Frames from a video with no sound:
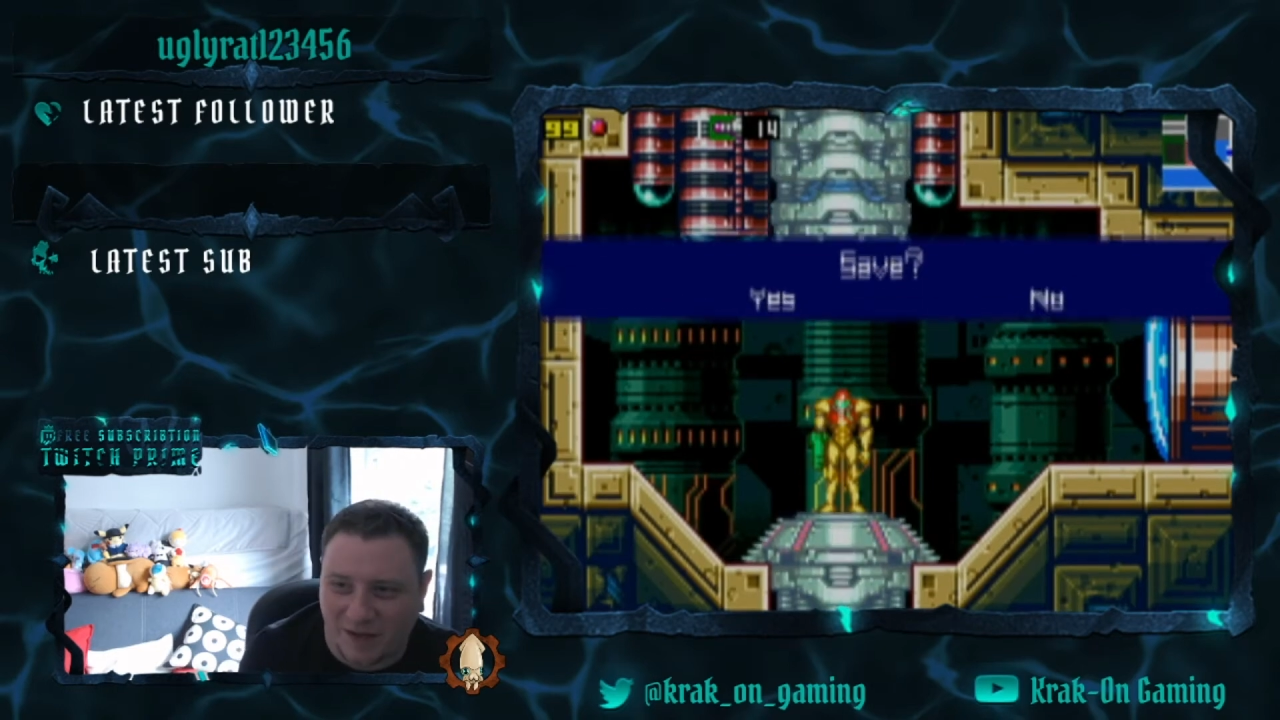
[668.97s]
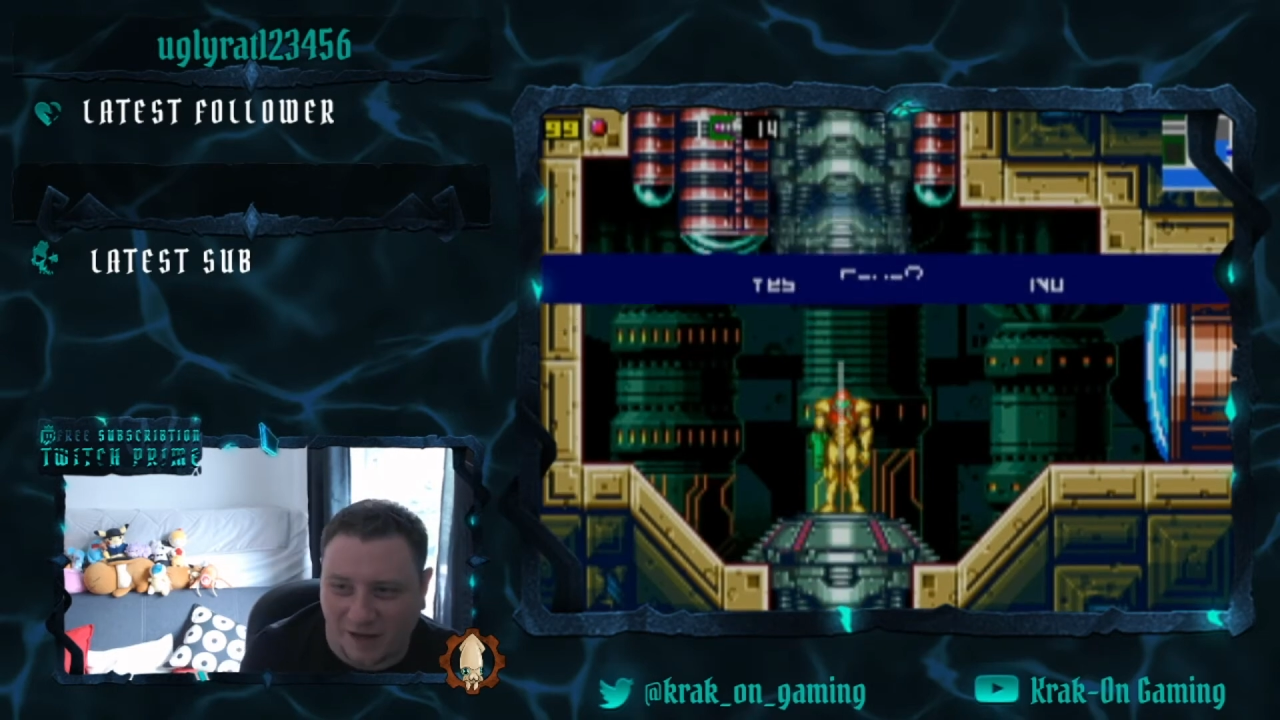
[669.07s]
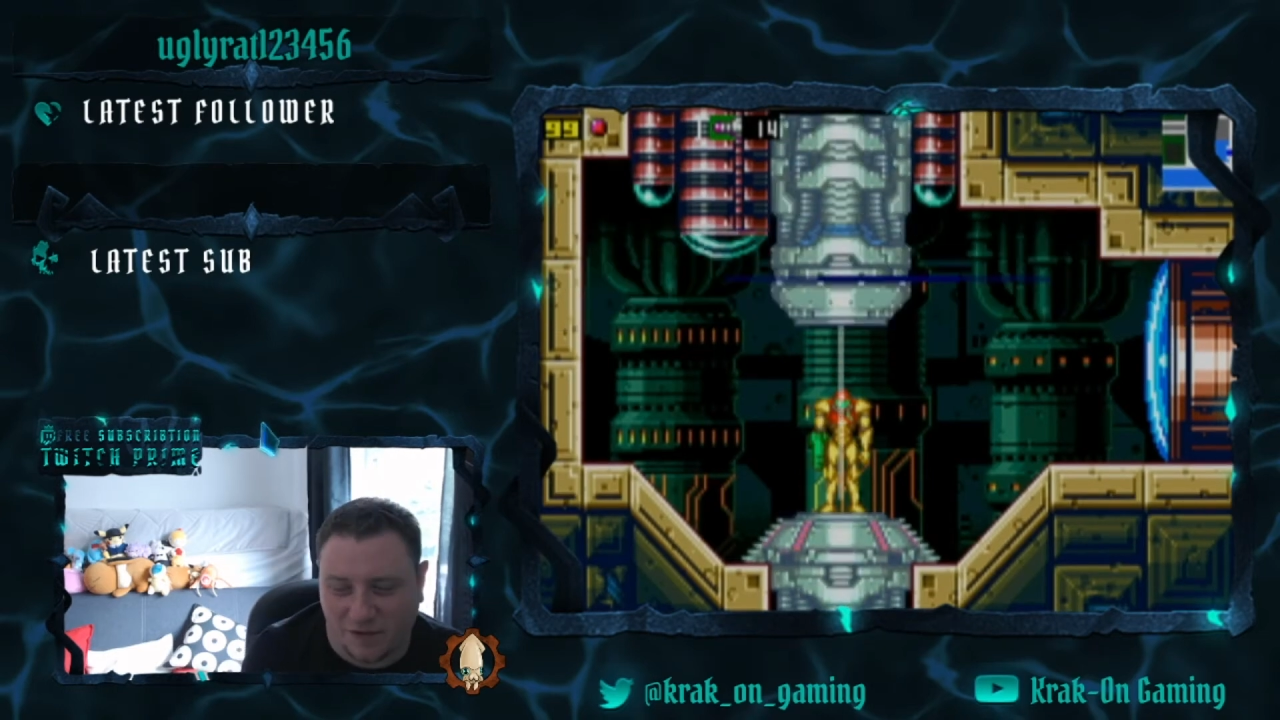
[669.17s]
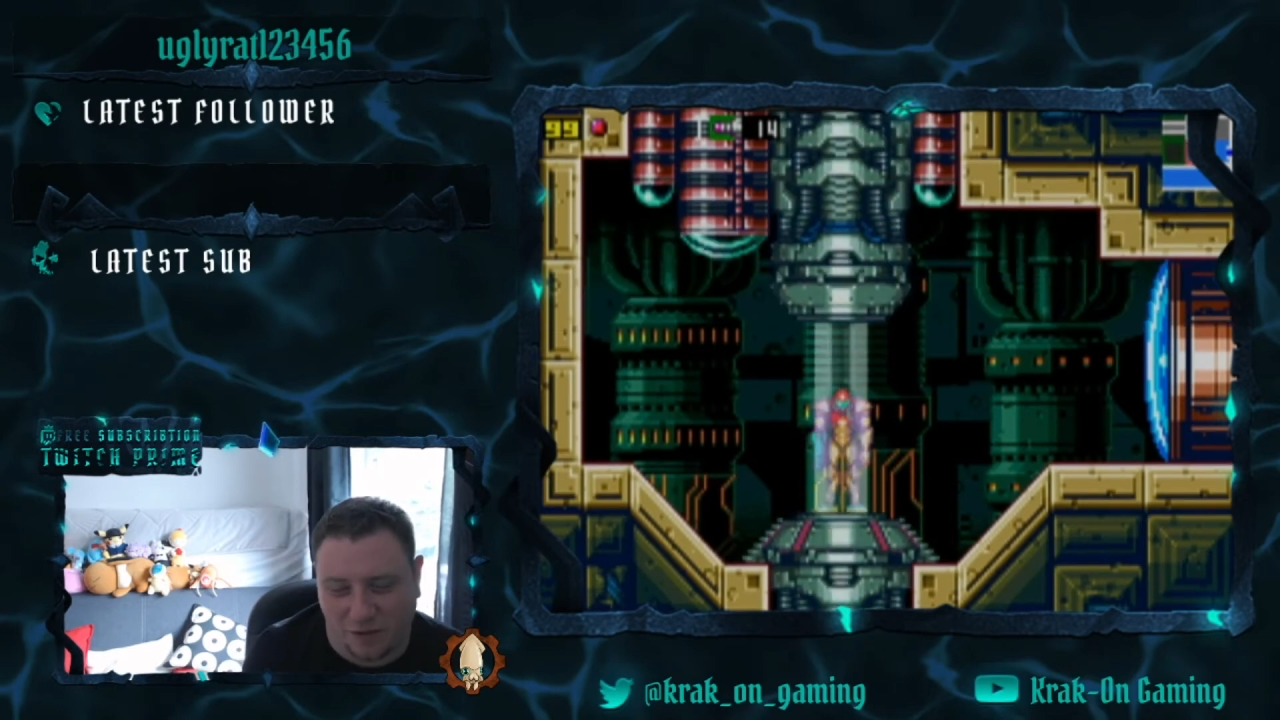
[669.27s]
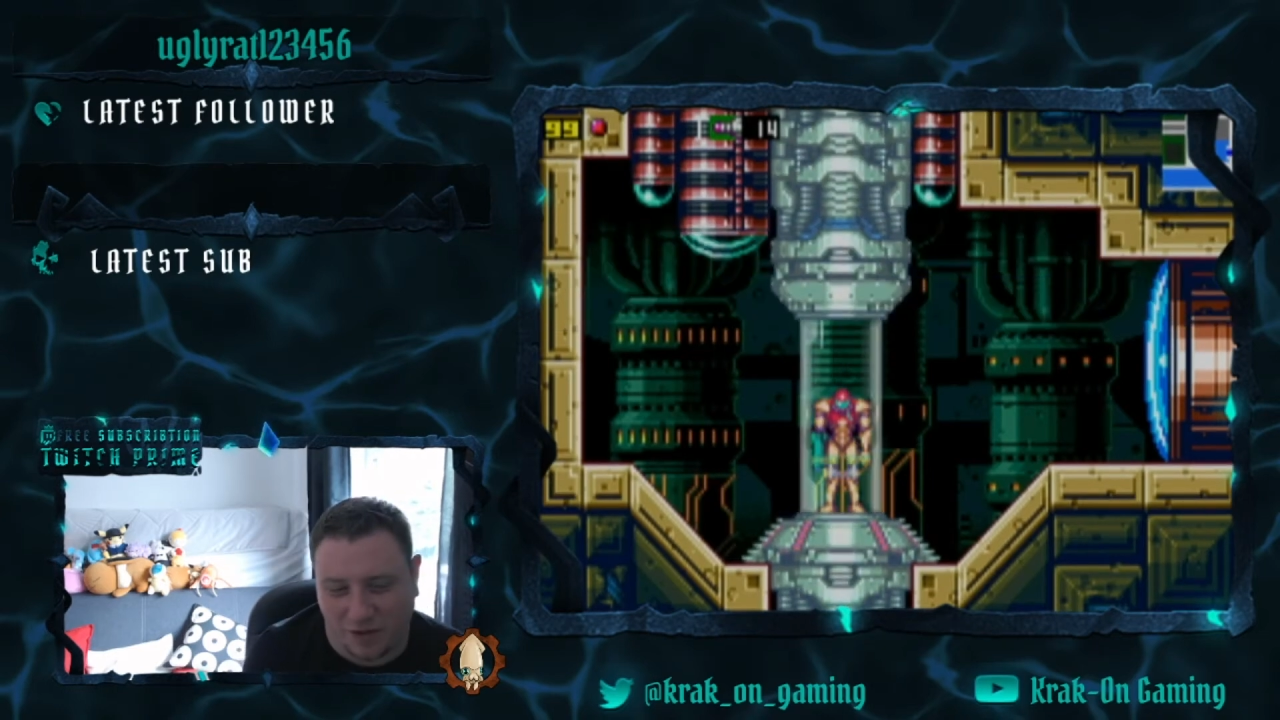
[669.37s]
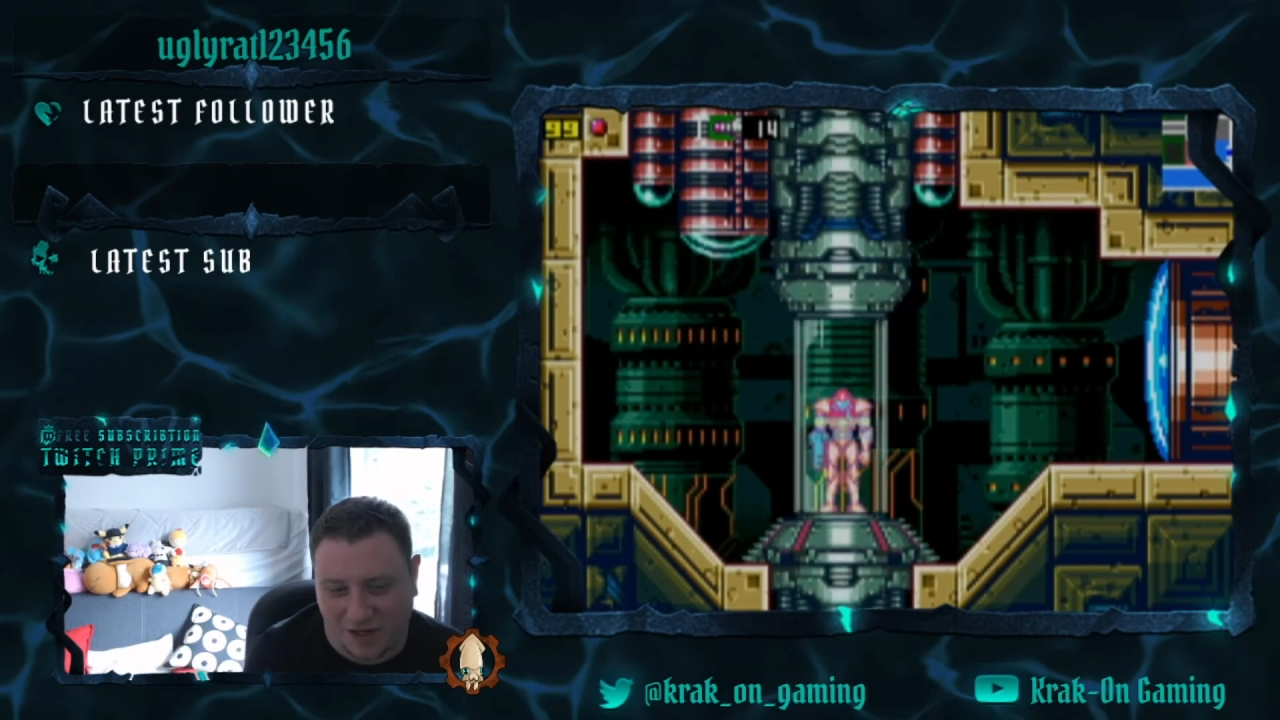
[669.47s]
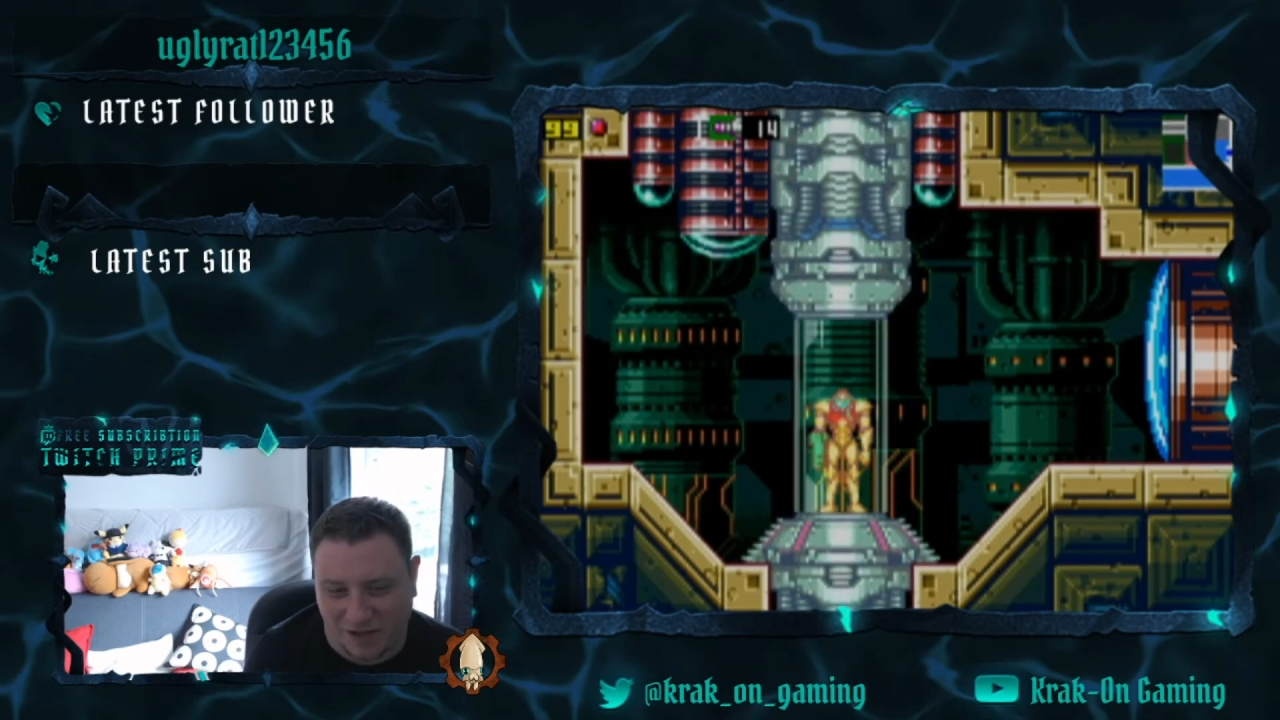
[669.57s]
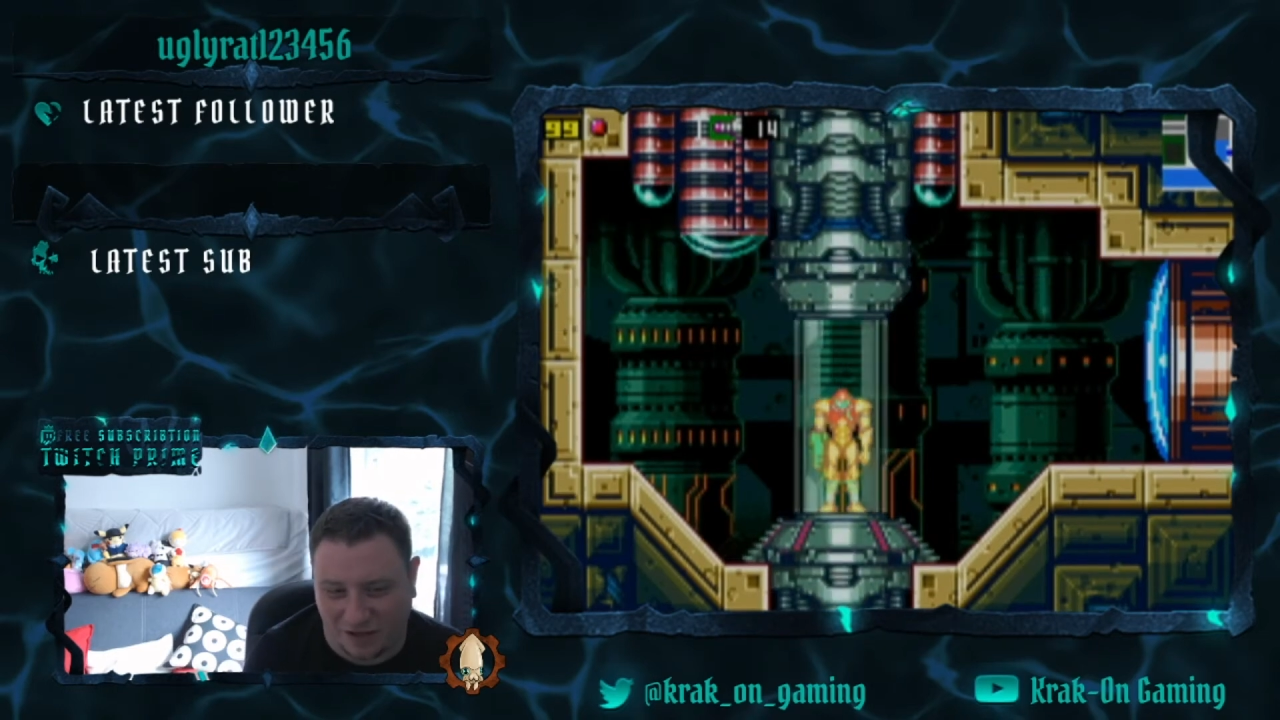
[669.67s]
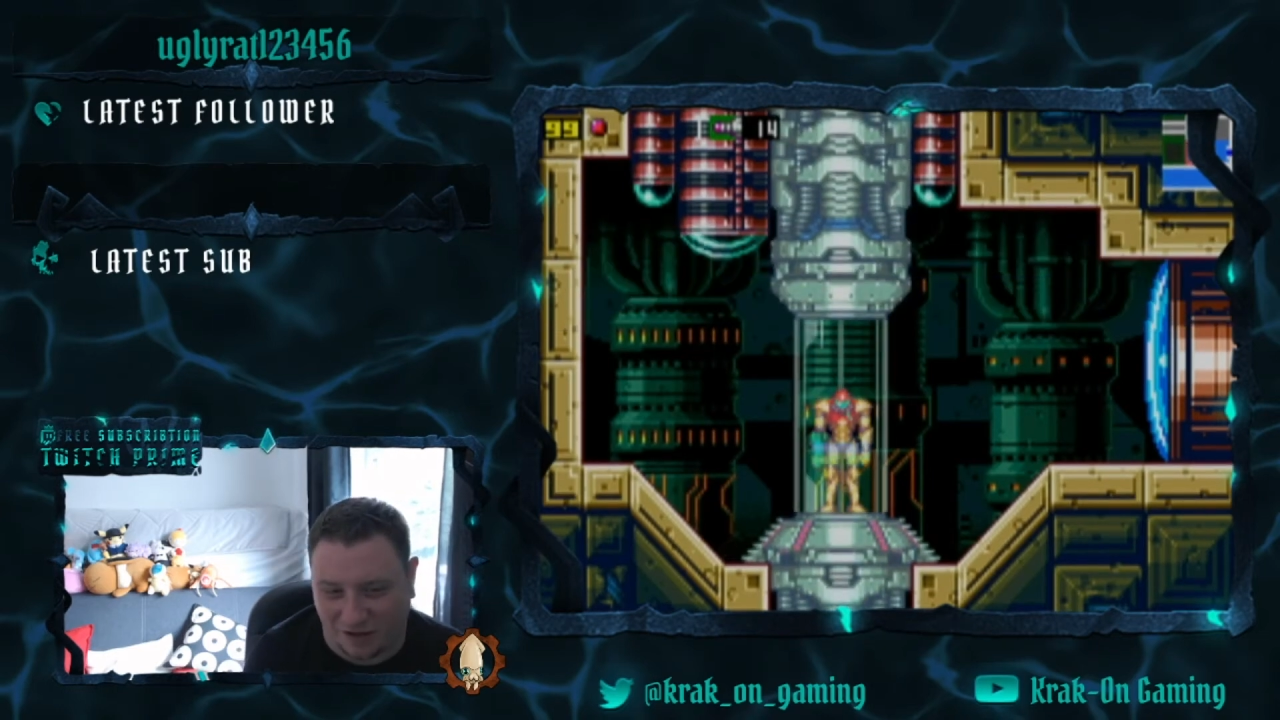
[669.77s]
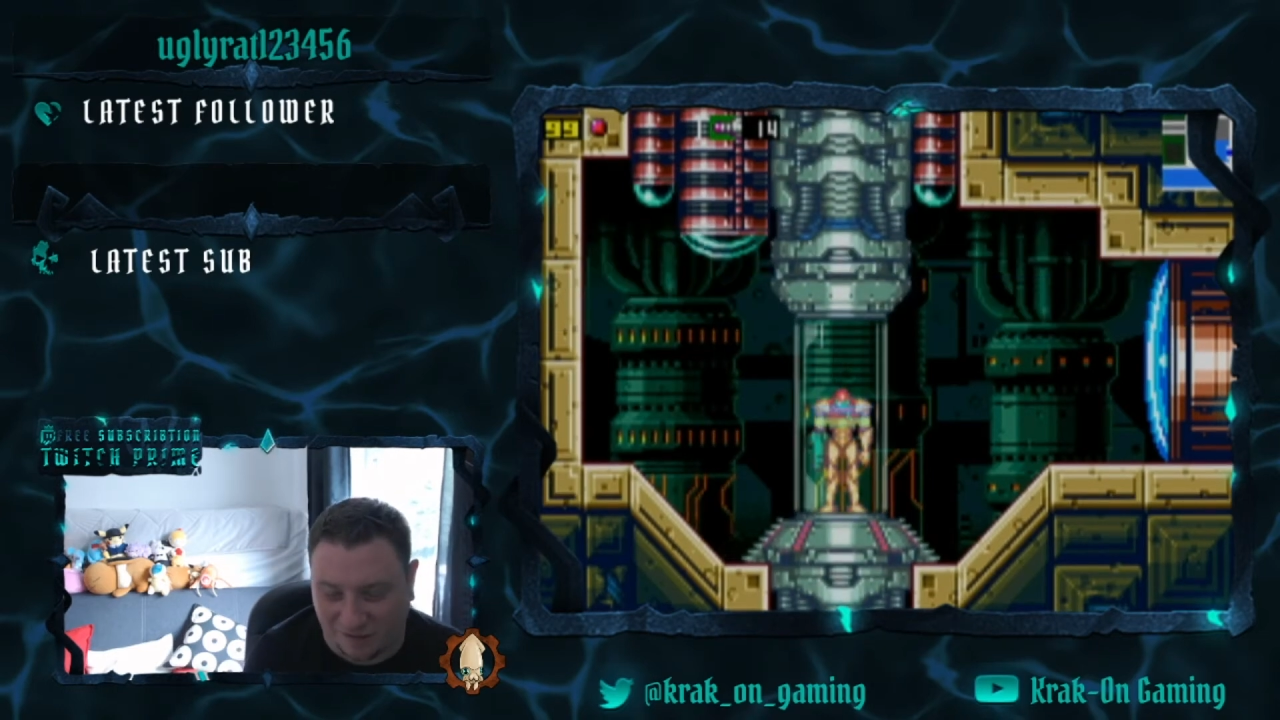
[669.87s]
gives you
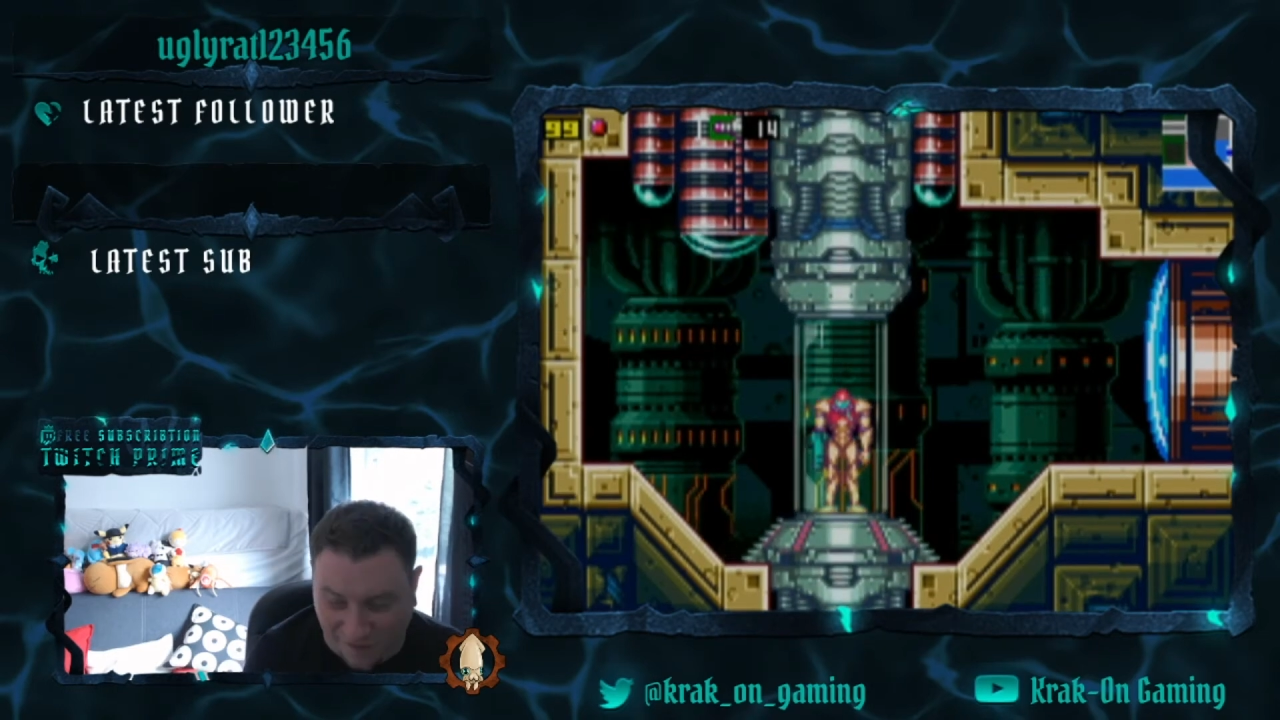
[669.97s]
additional